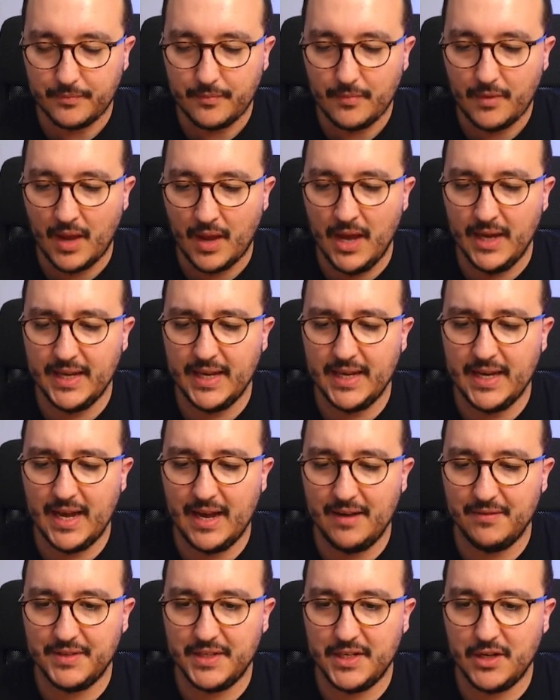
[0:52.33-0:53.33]
I can
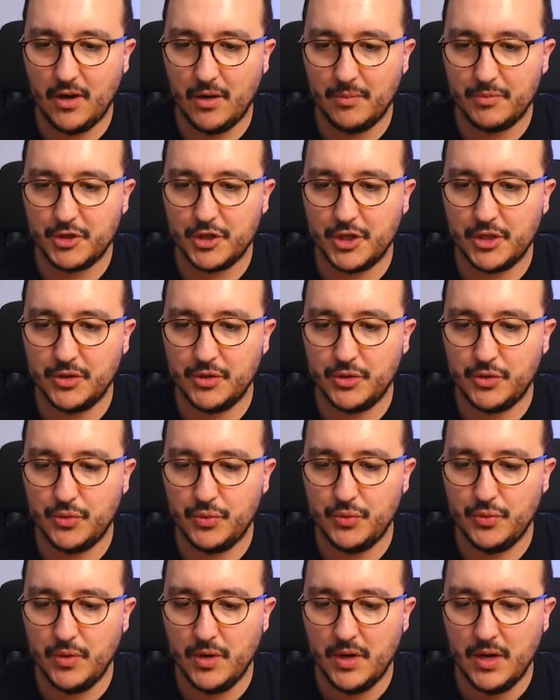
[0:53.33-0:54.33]
have the option
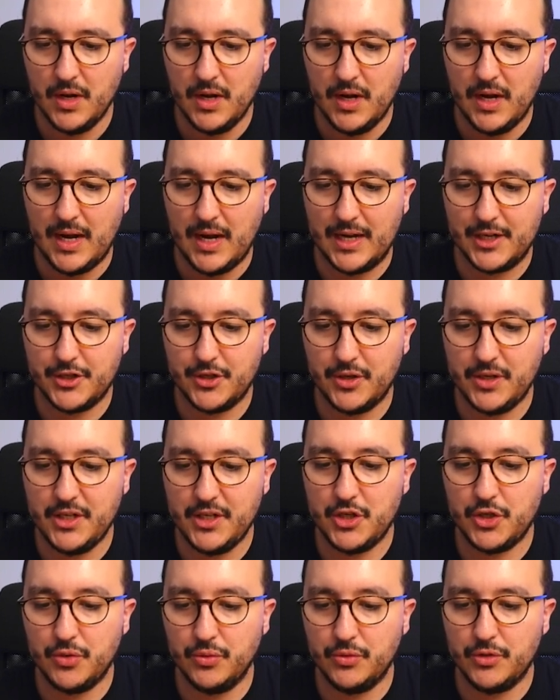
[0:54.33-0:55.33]
to actually
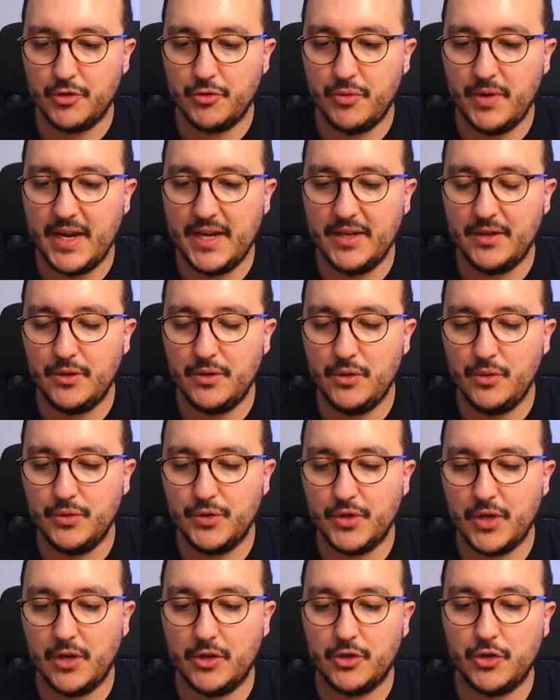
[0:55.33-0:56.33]
should create a
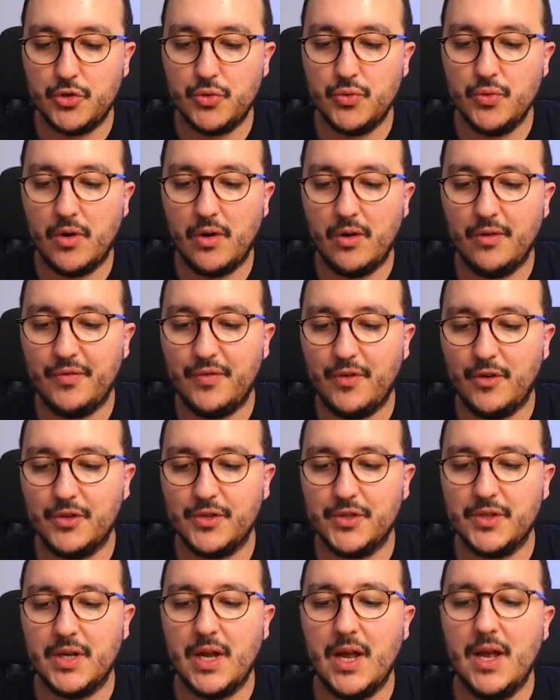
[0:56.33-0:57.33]
user, true or
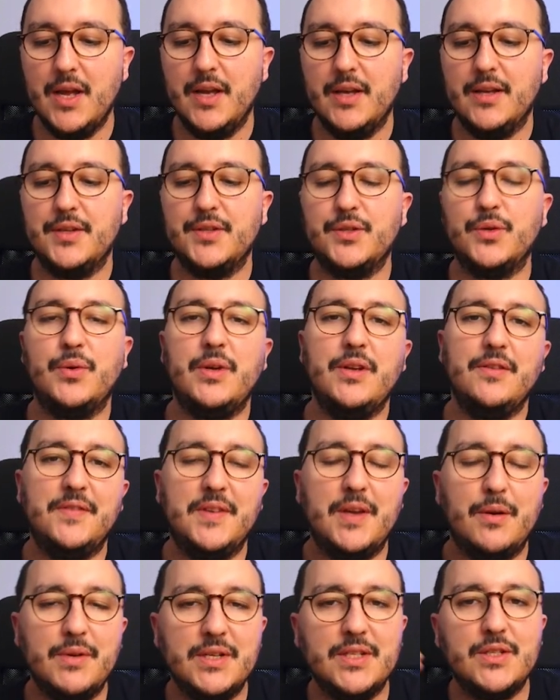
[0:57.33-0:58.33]
false. So if
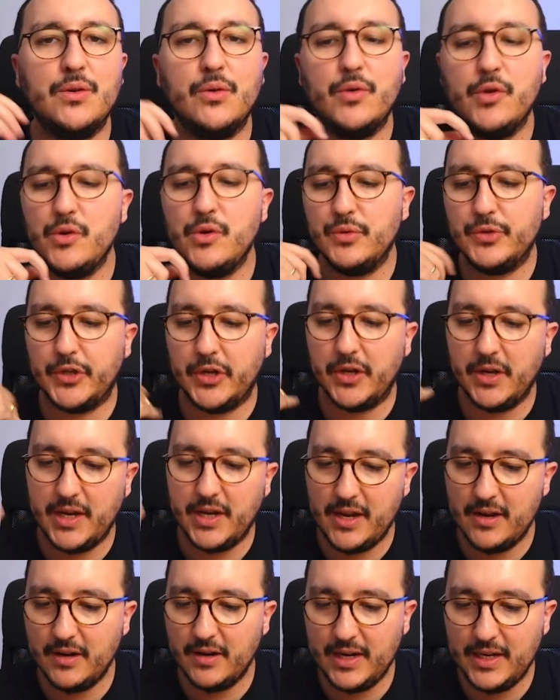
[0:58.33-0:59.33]
there is no user
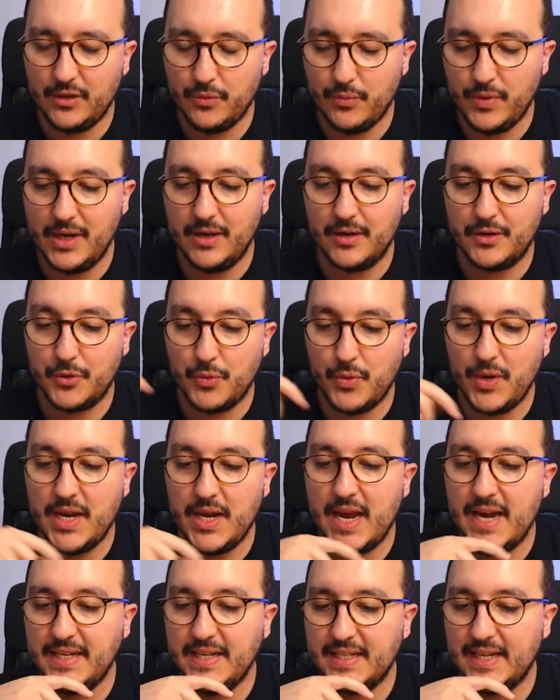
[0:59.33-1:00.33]
here, it will
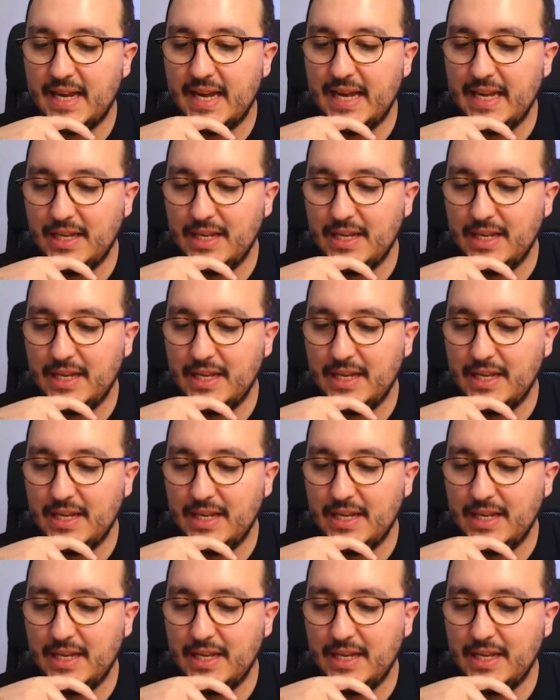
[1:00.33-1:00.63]
create a